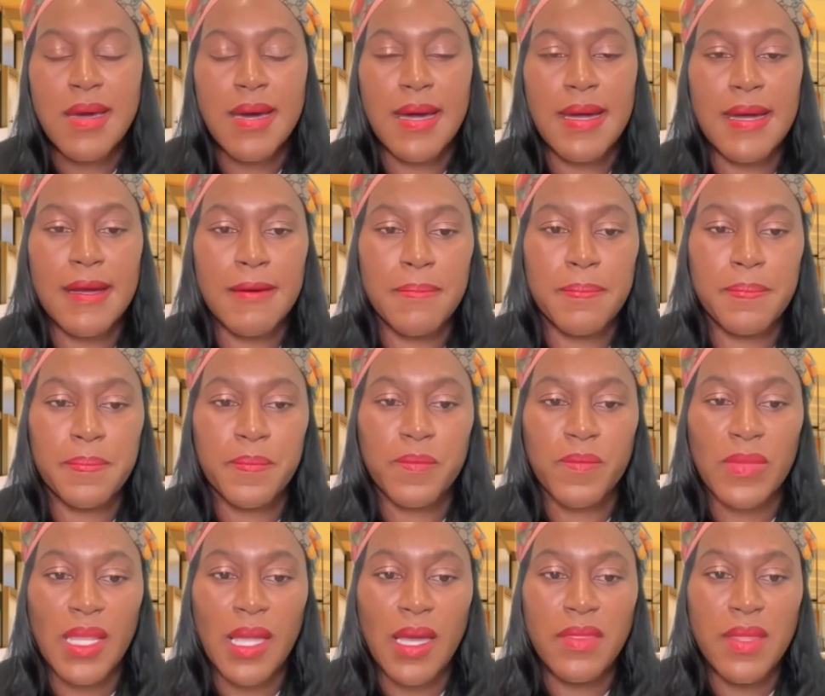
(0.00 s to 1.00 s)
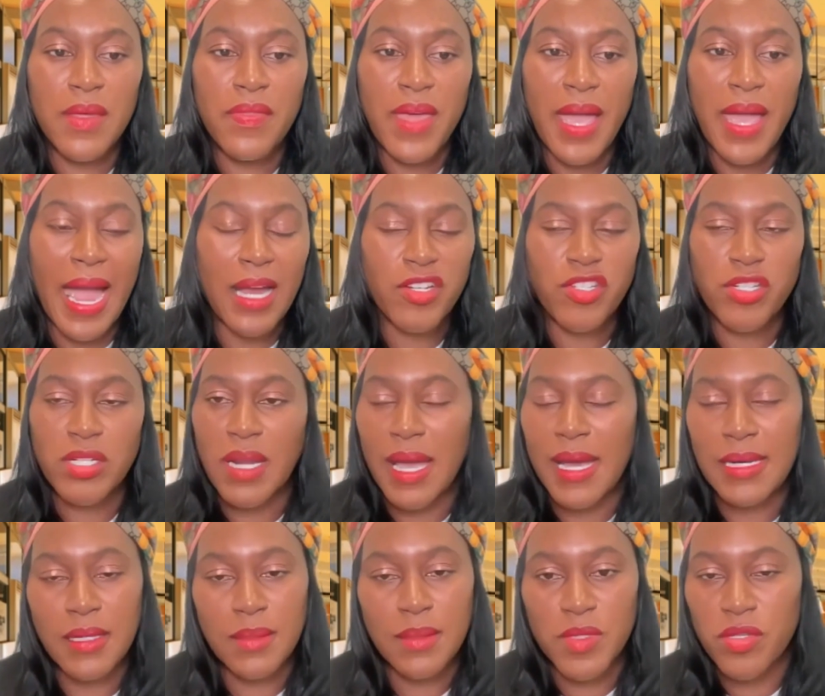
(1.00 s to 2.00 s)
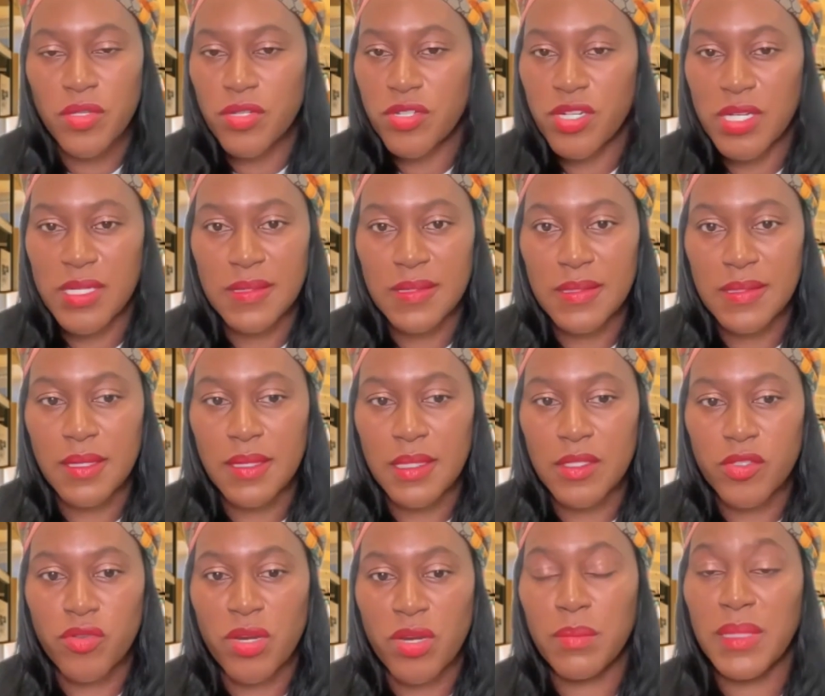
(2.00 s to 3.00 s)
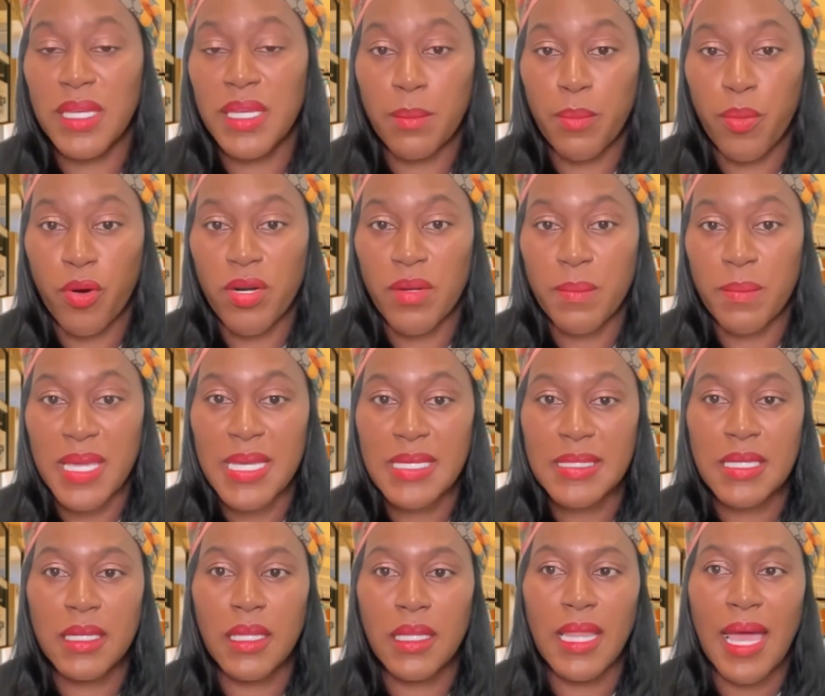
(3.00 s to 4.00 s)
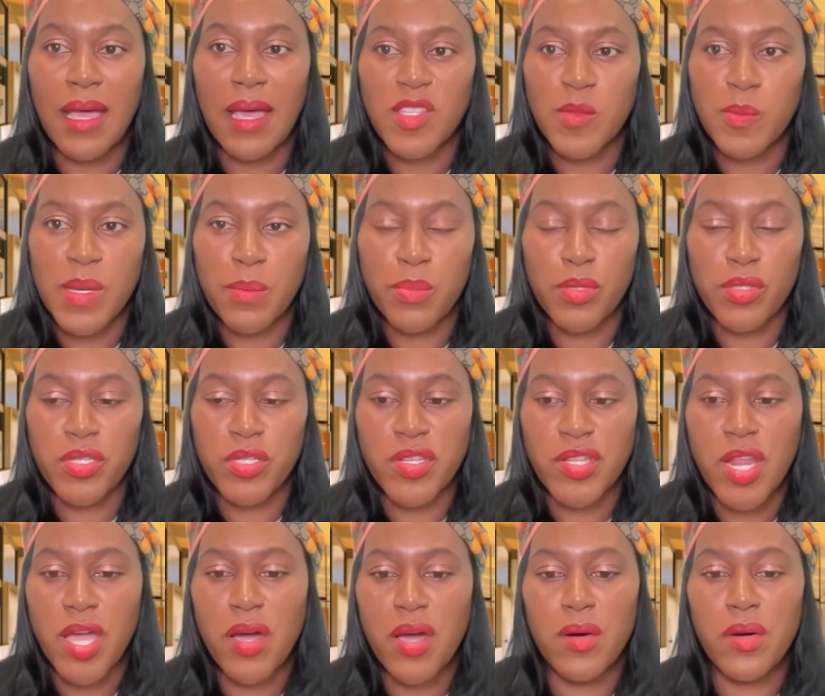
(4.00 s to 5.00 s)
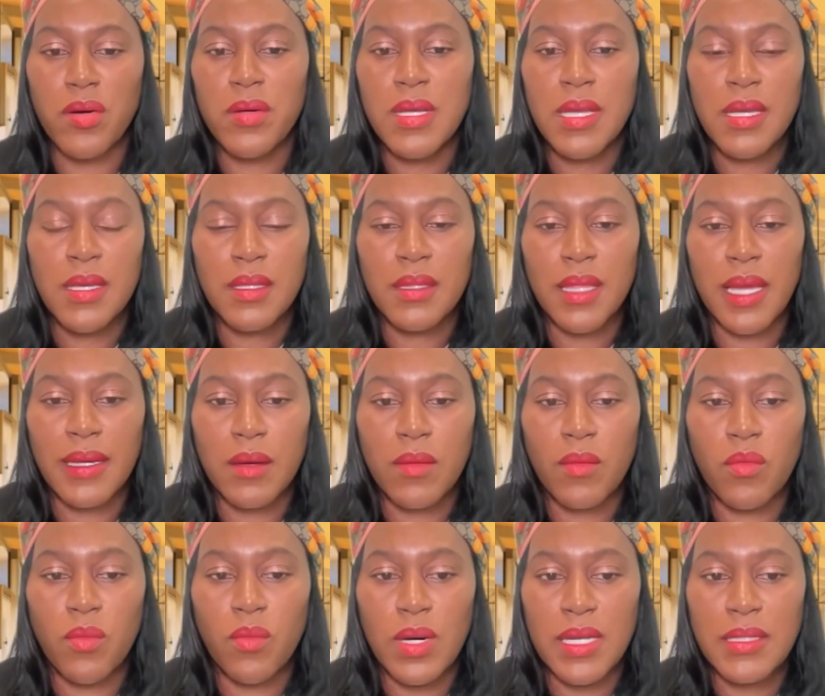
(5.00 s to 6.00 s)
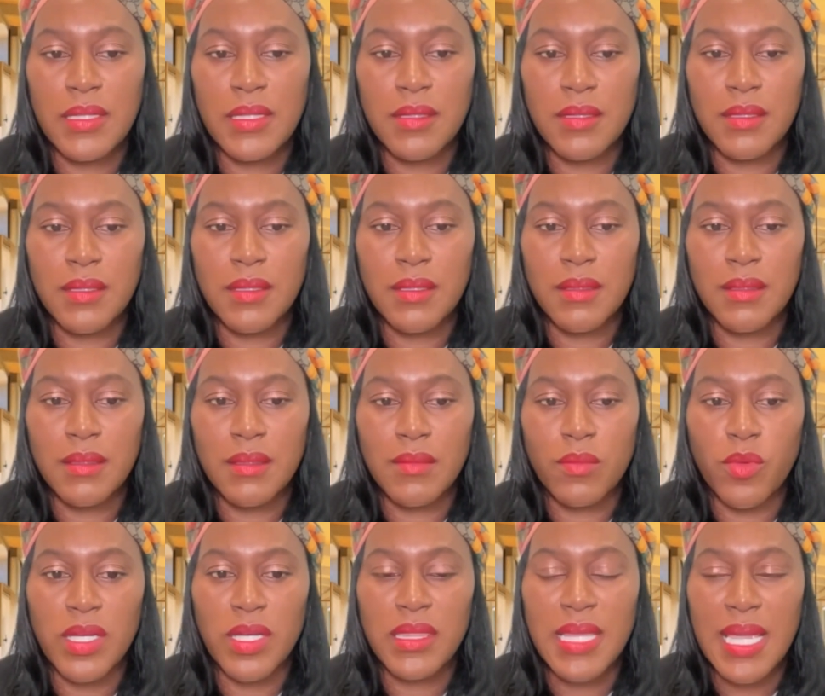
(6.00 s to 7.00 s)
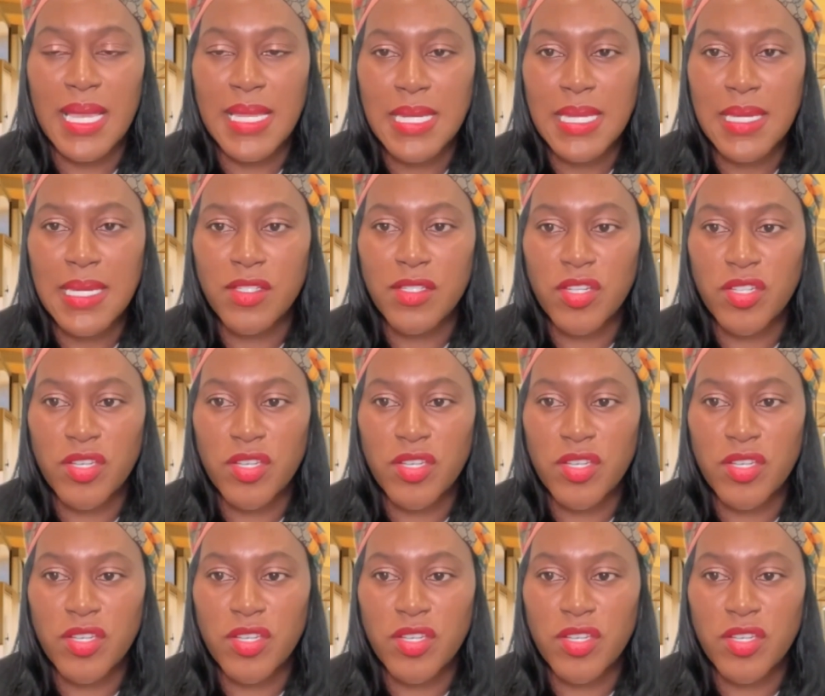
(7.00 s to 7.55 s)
and then the action items are just extremely important because it allows people to know like what they need to